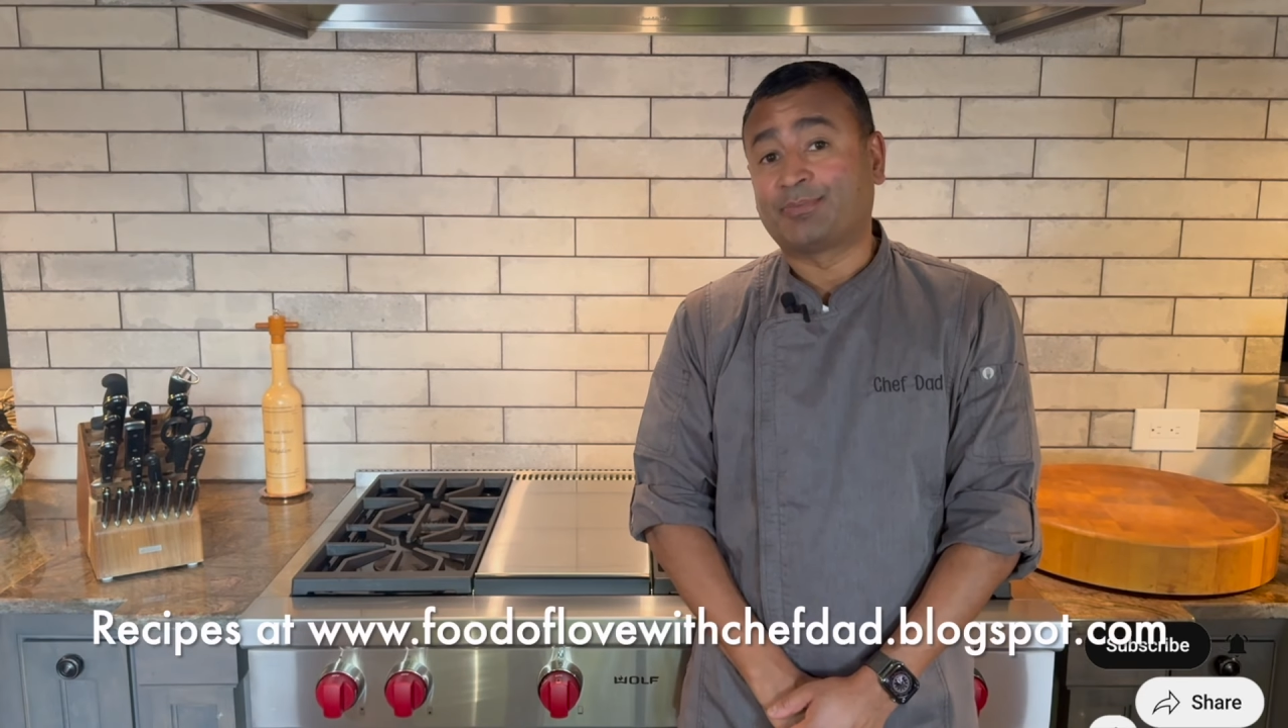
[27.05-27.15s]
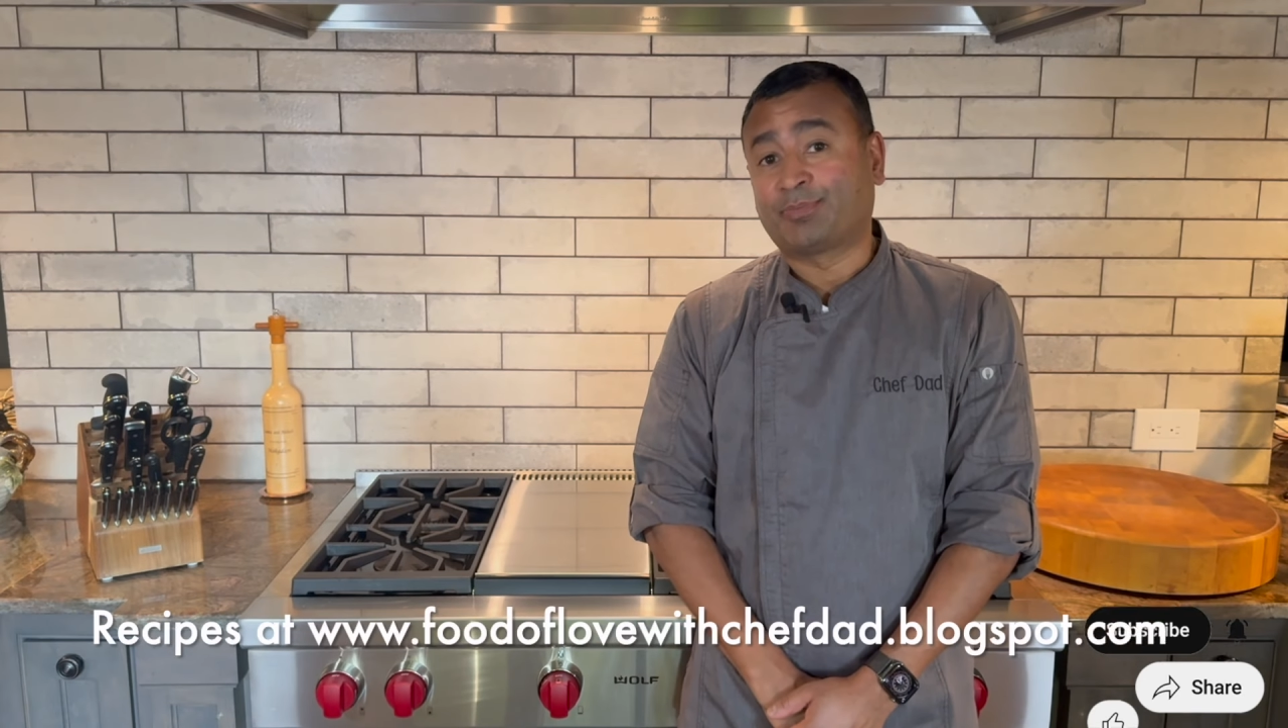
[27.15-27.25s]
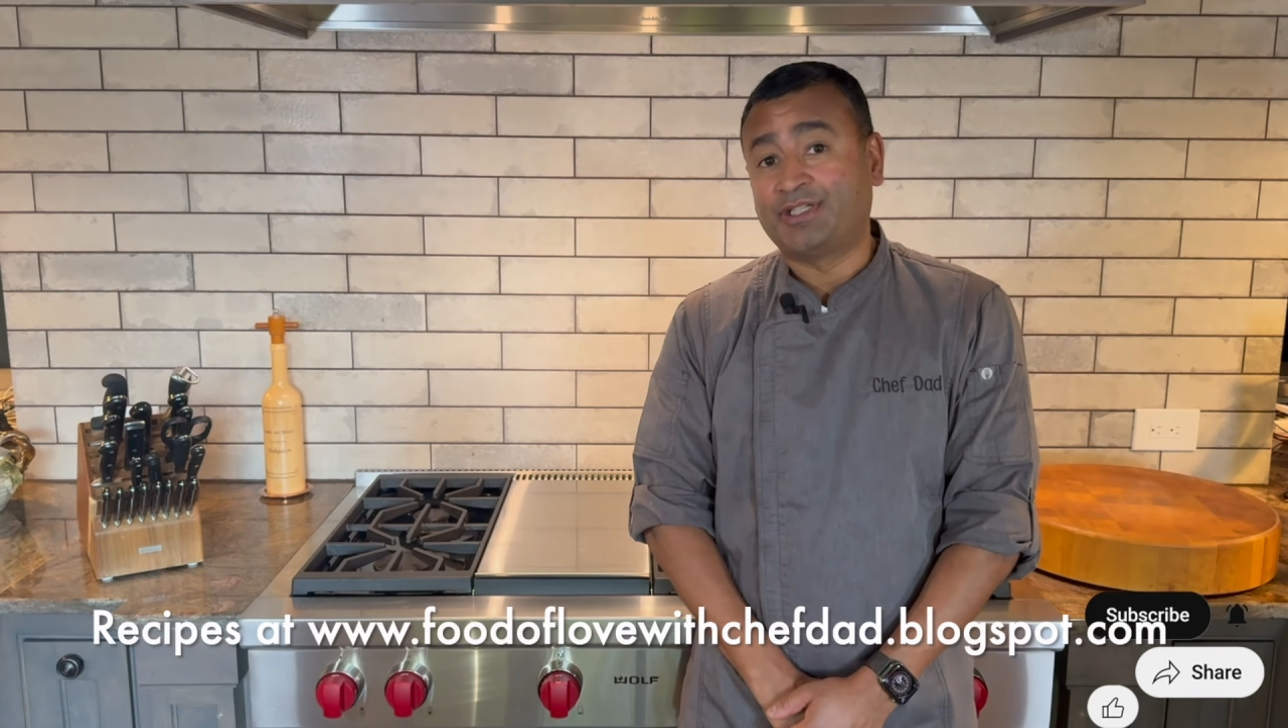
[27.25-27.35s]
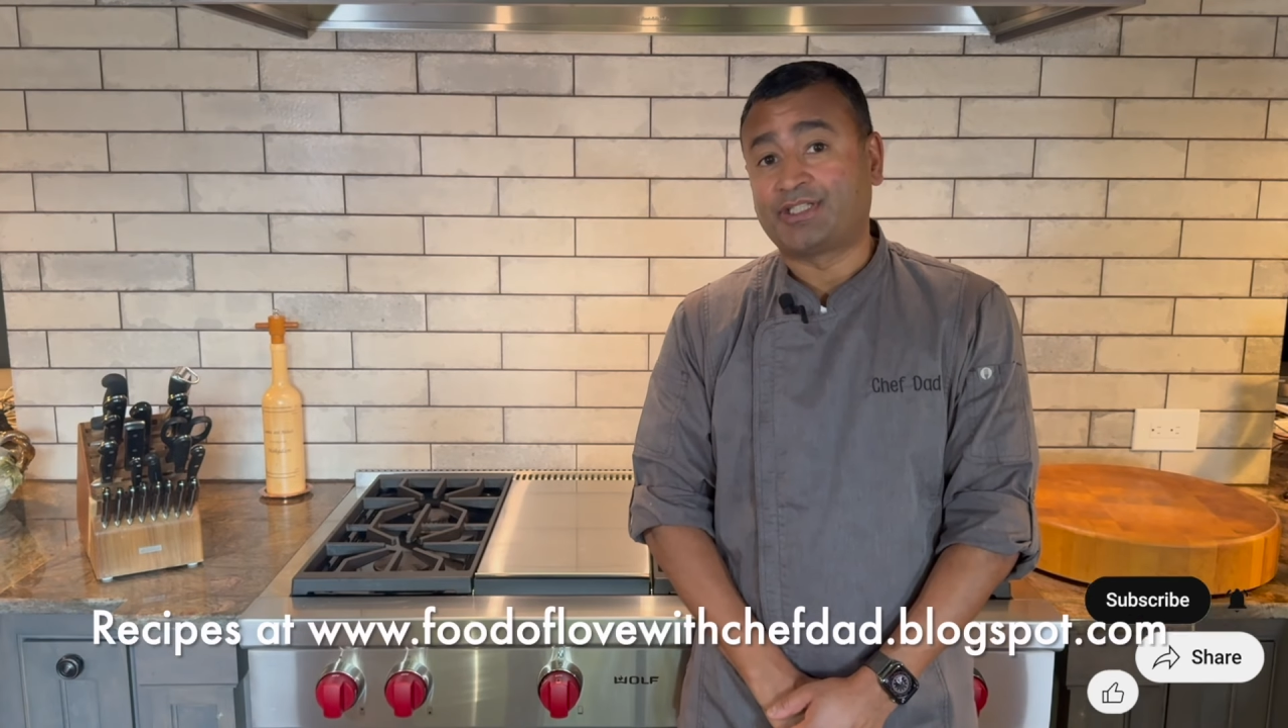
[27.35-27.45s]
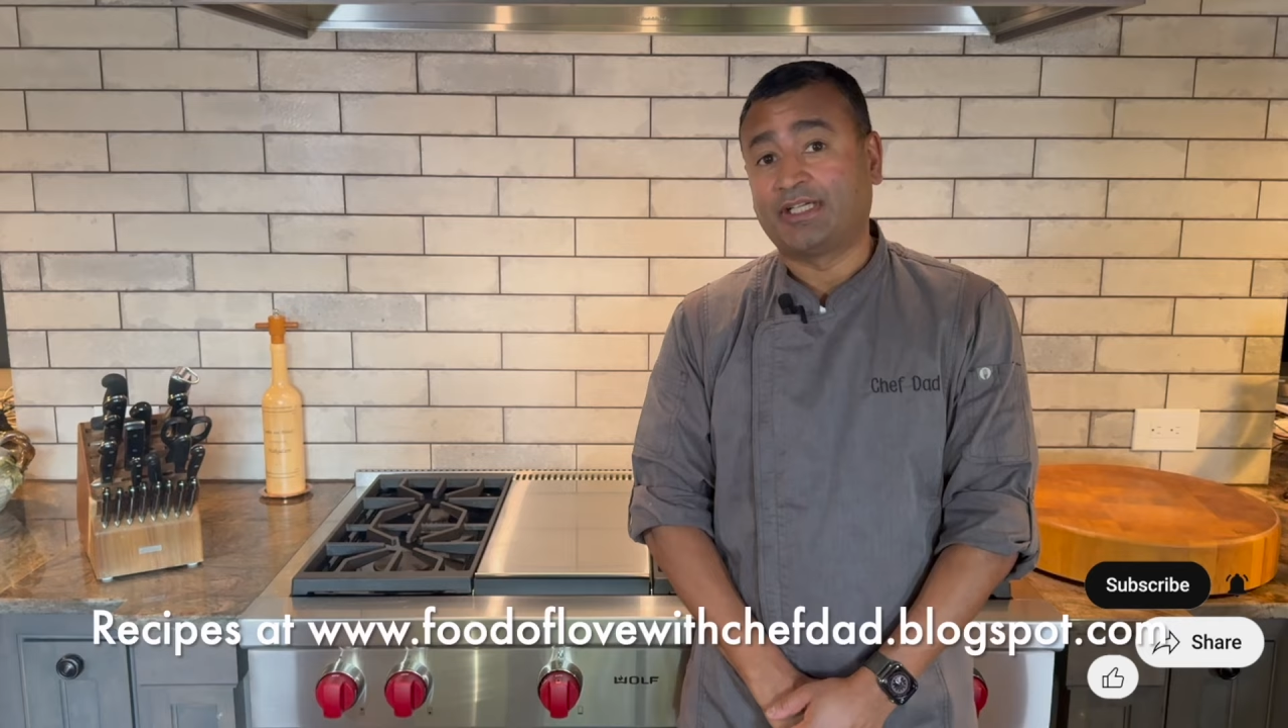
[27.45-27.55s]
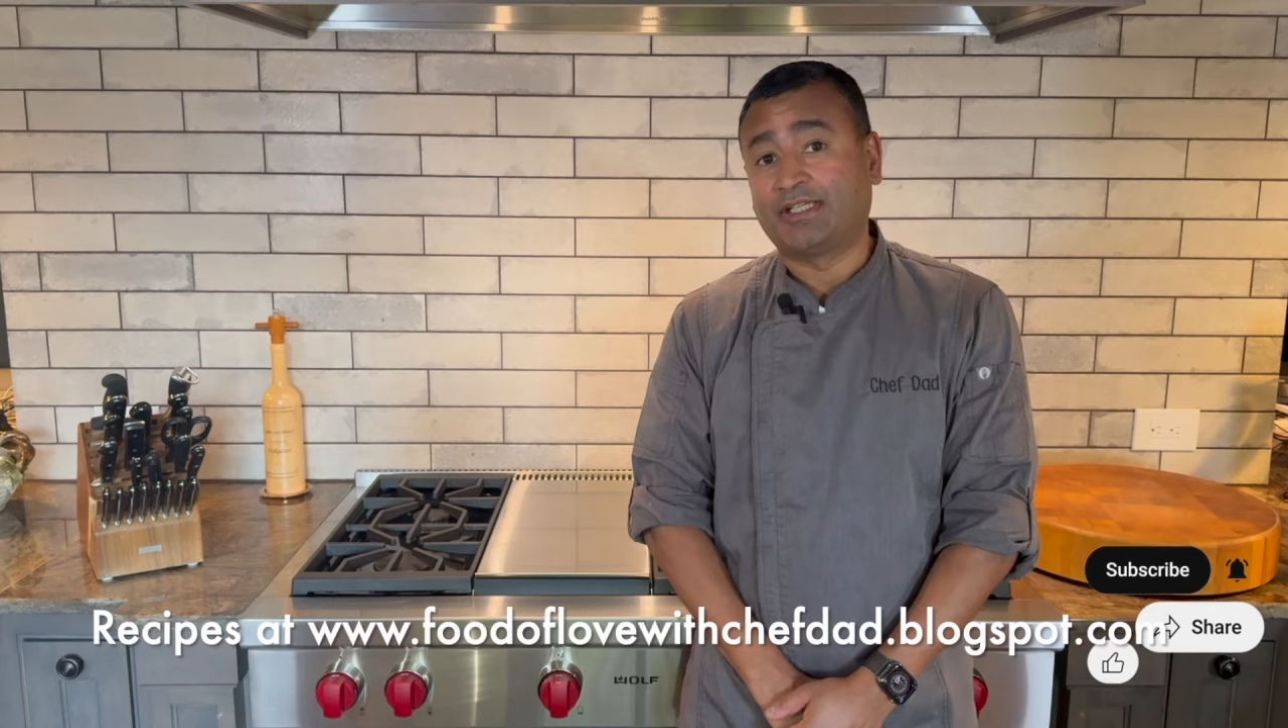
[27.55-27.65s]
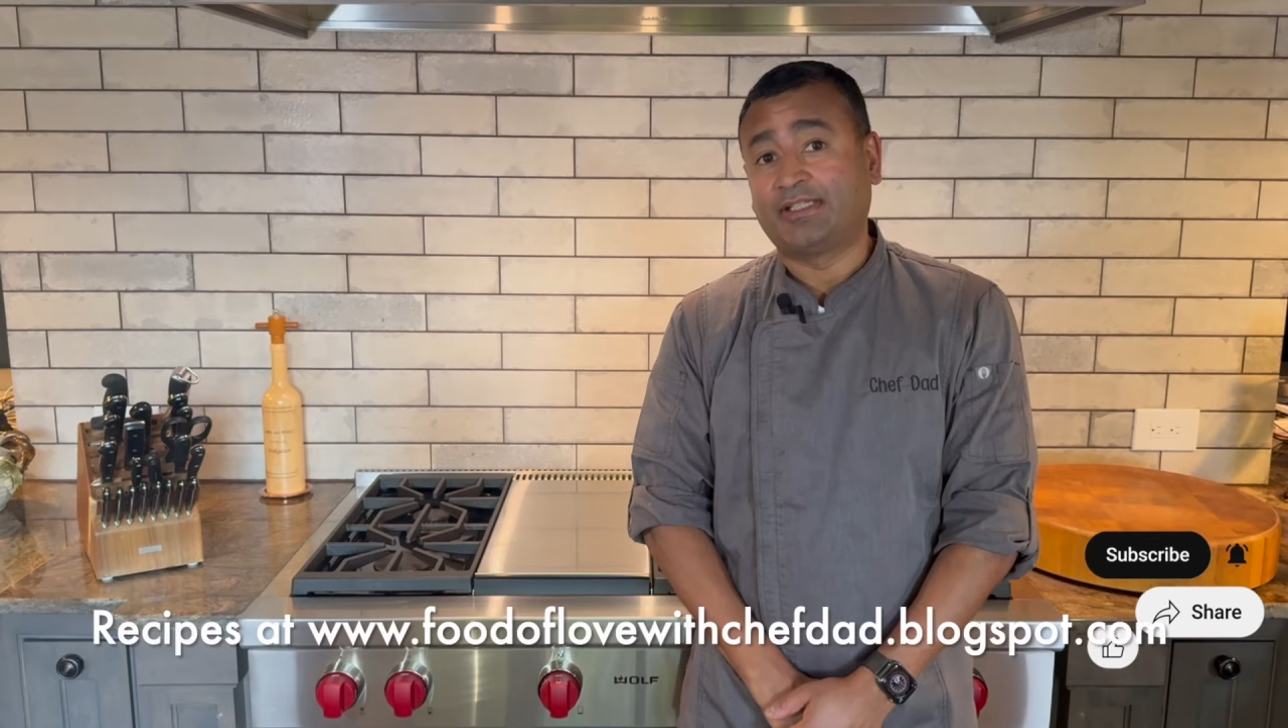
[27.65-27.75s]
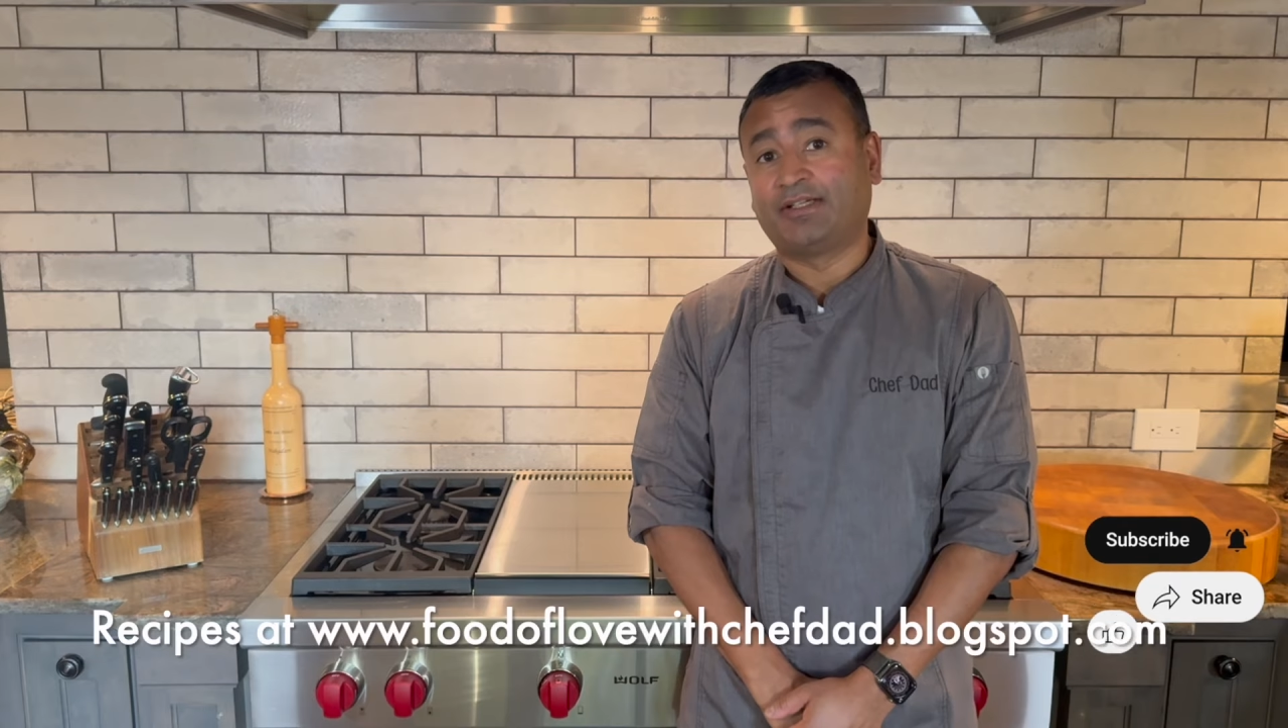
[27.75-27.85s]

appreciate it